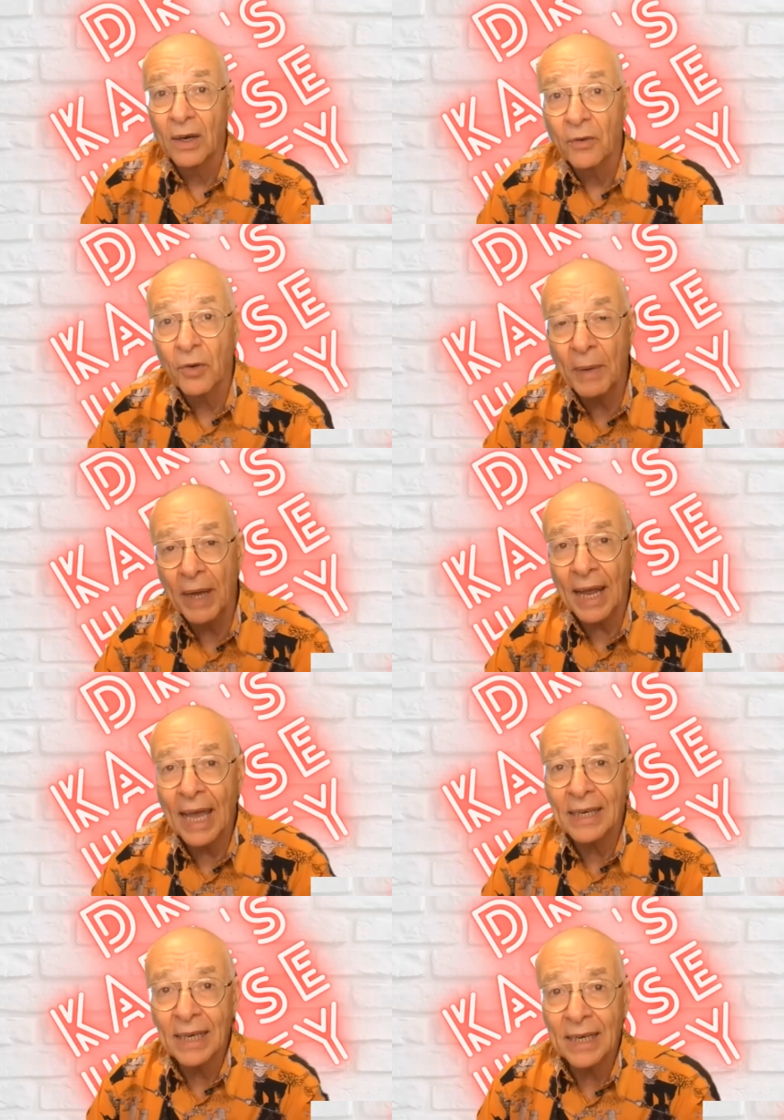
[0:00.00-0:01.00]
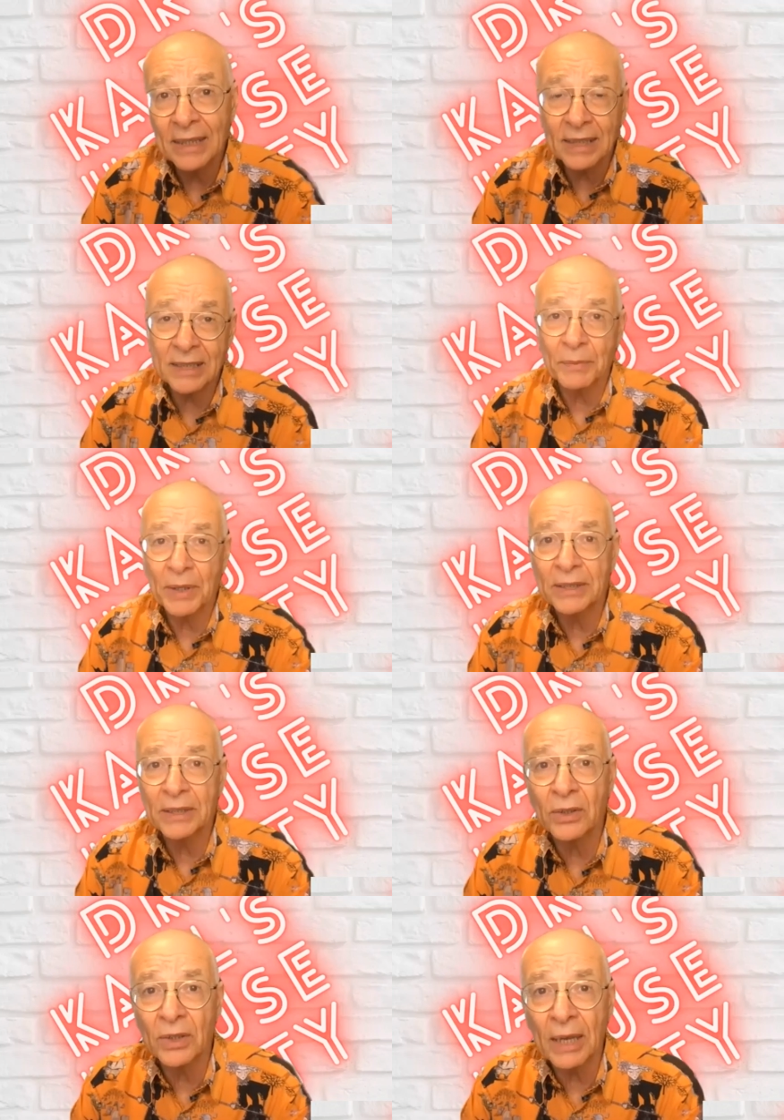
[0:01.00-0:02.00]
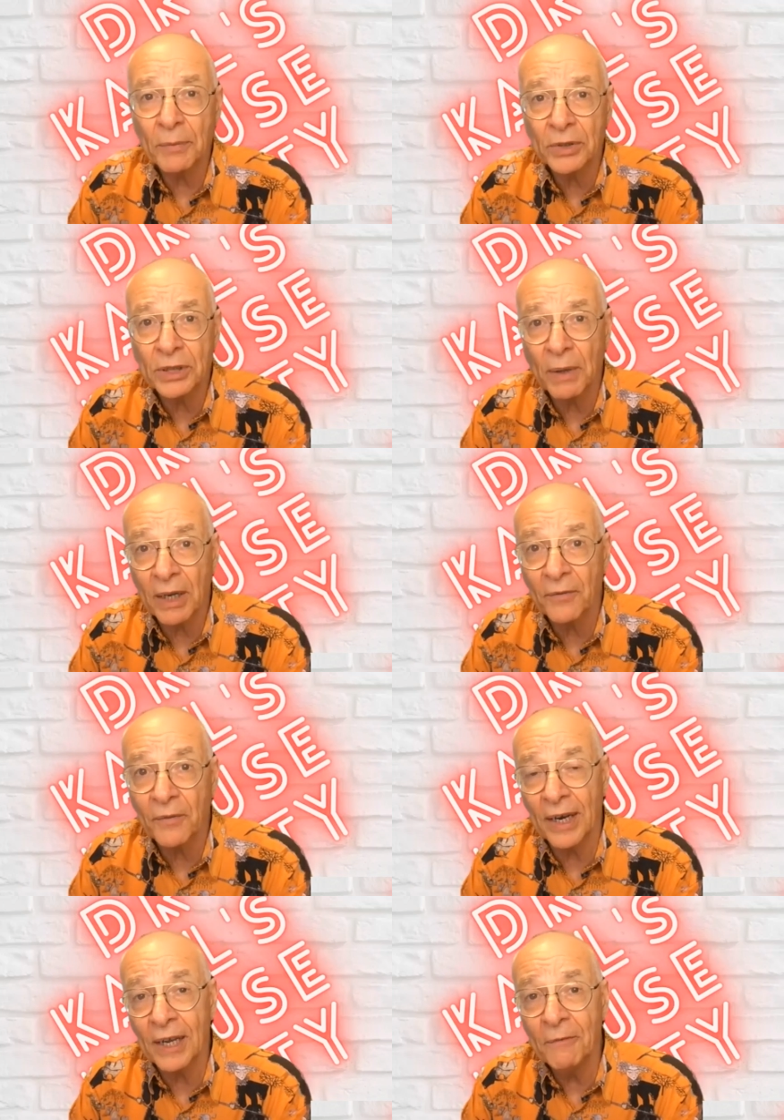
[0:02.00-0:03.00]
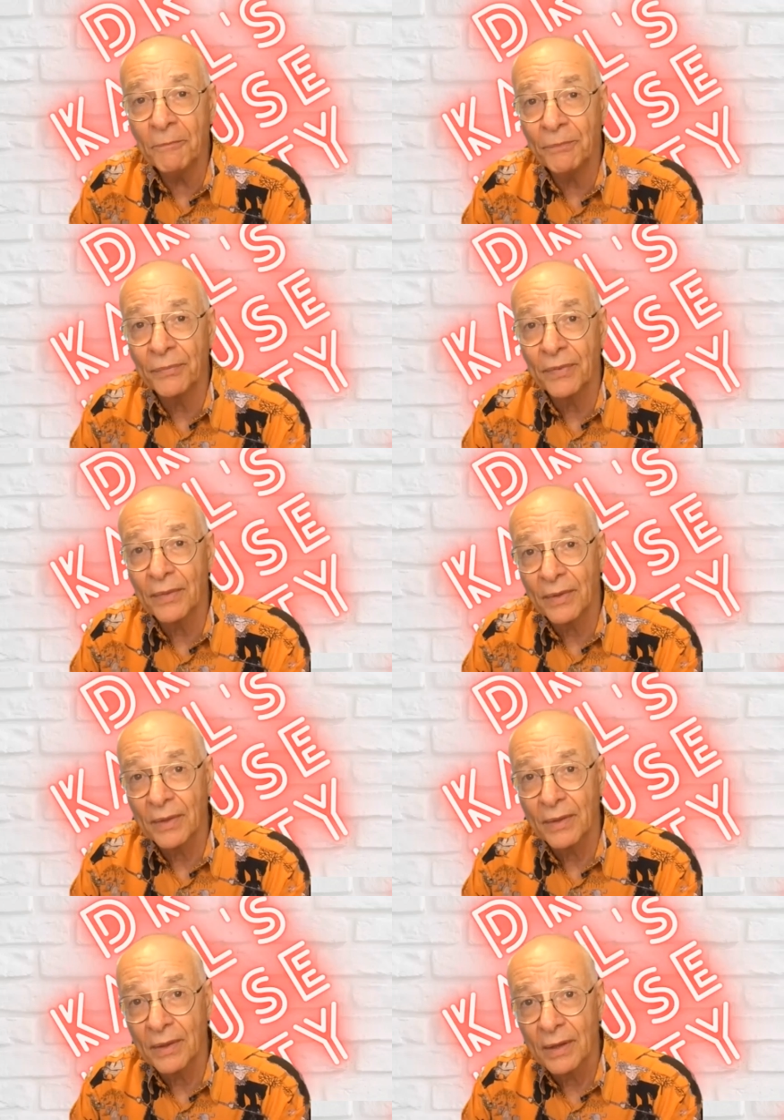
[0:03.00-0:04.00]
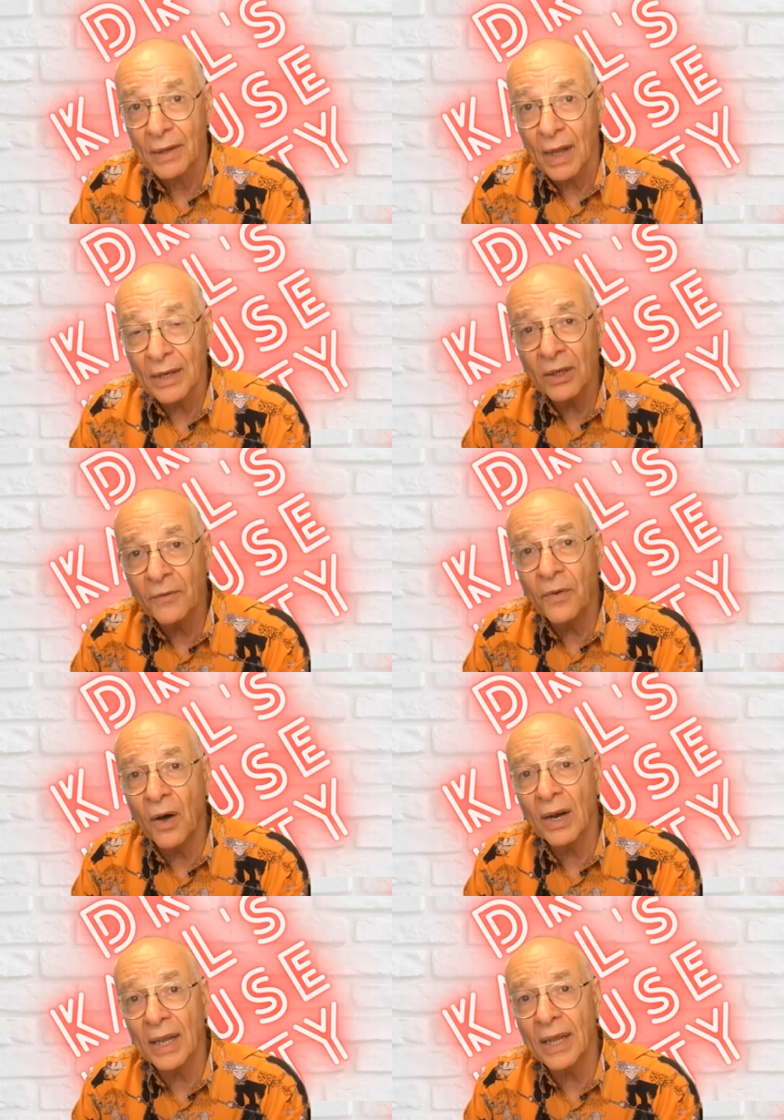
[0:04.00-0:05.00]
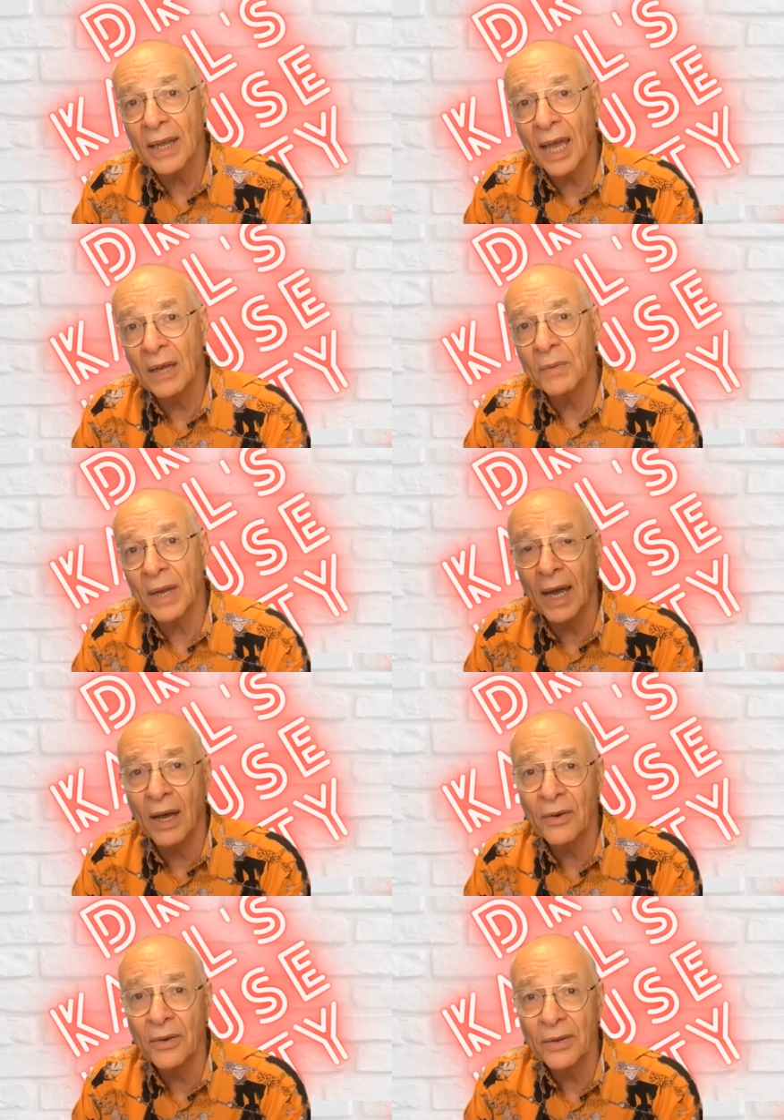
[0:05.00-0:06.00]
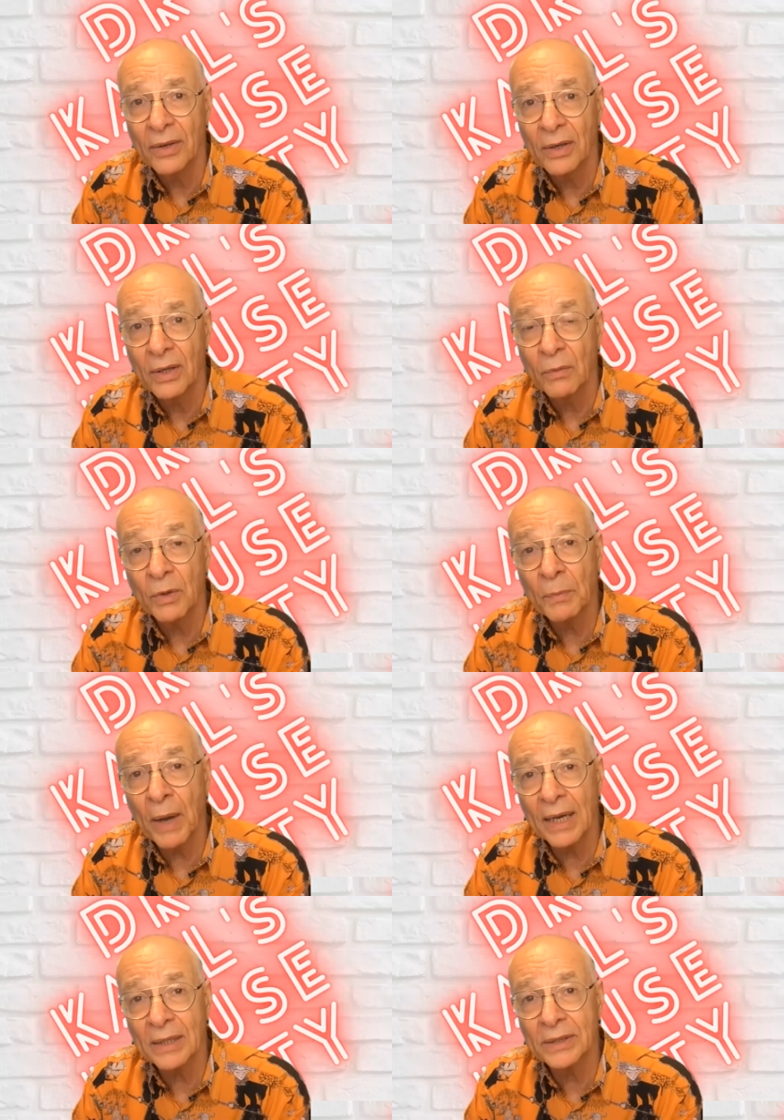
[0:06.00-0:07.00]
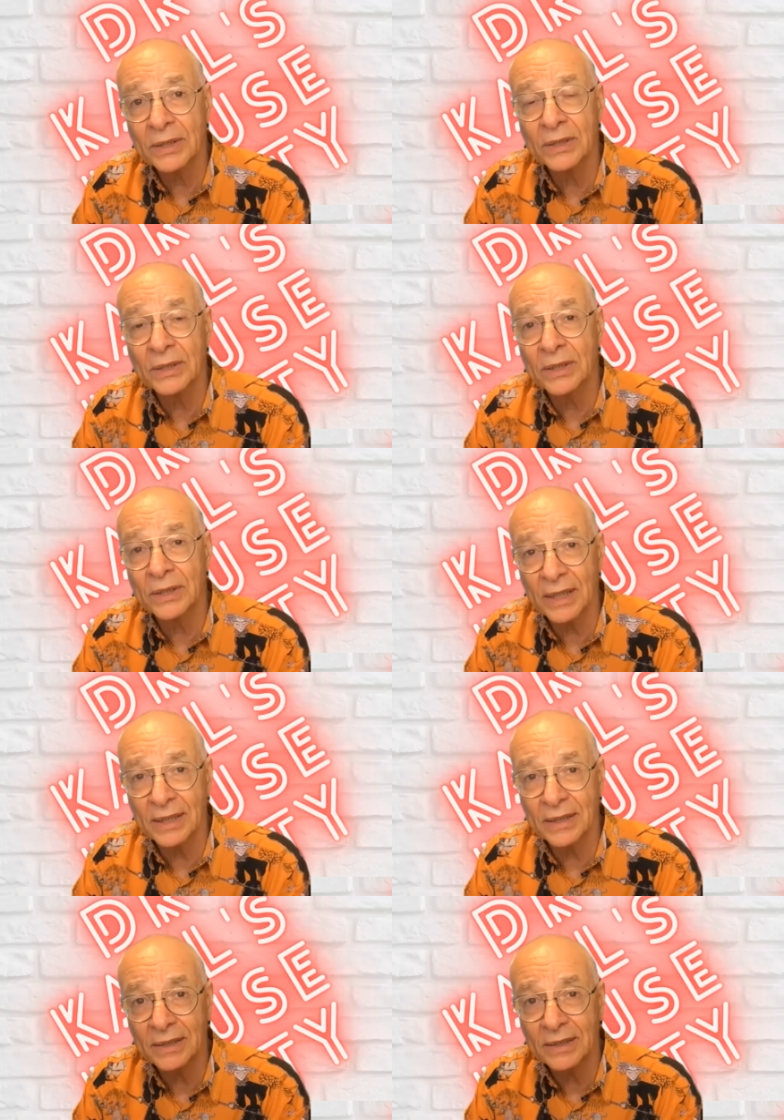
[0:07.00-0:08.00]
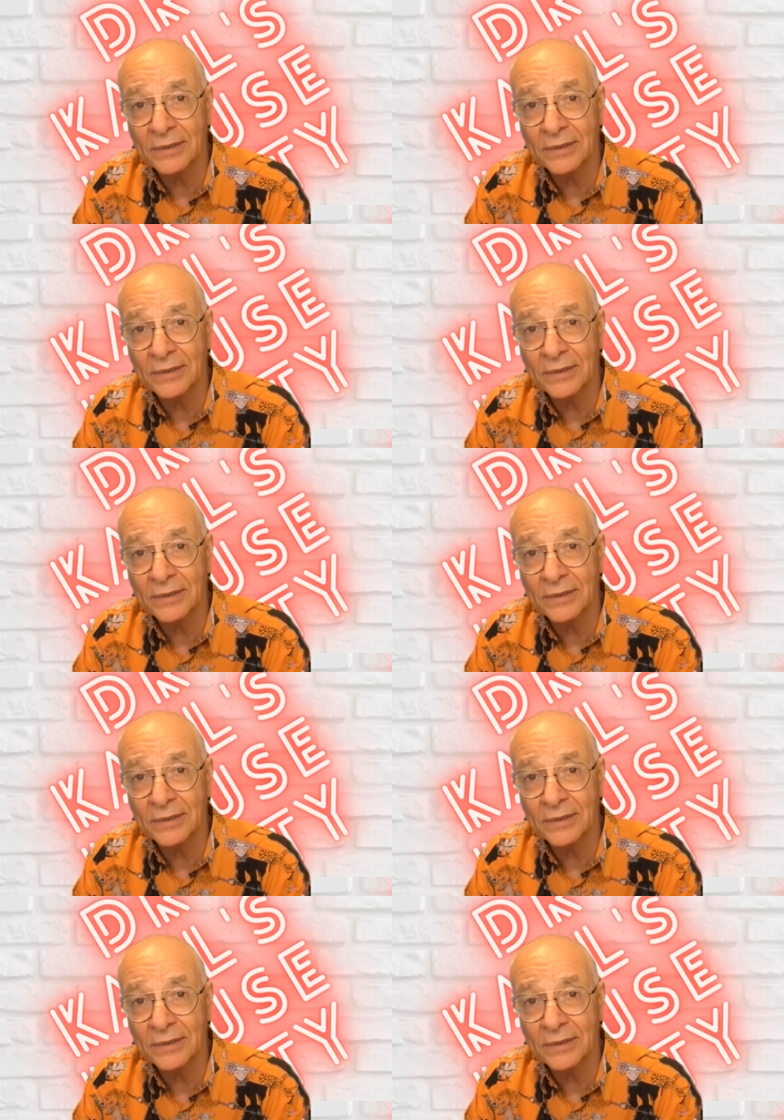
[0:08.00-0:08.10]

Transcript: for about 8 years, except he still kept on smelling funny, until finally he came down with Parkinson's disease.